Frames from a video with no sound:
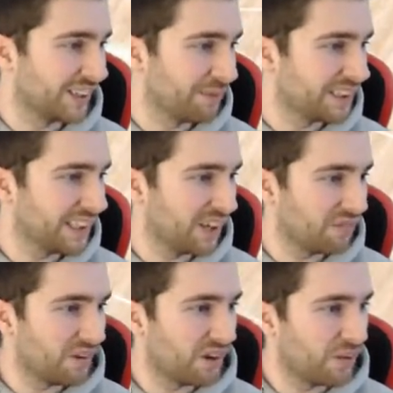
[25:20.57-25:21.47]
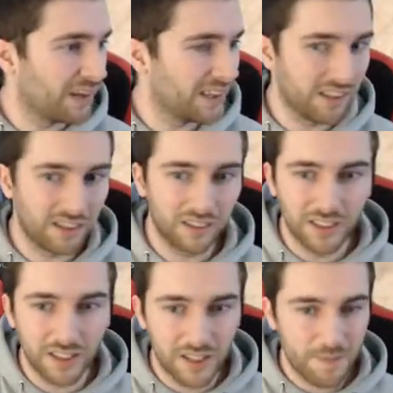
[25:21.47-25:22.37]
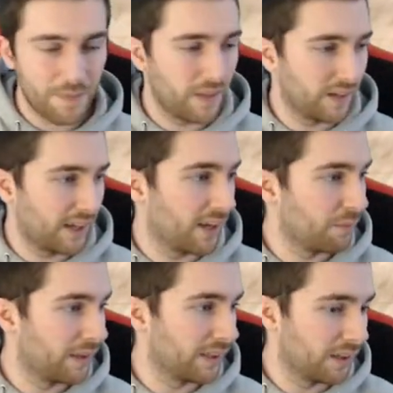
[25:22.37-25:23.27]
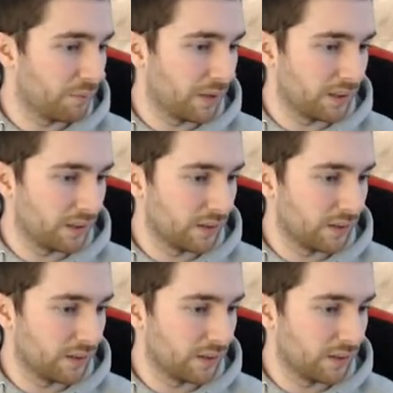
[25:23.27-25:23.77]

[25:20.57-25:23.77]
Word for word: Let me see how far away they are. Get out of the paint, get out of the paint.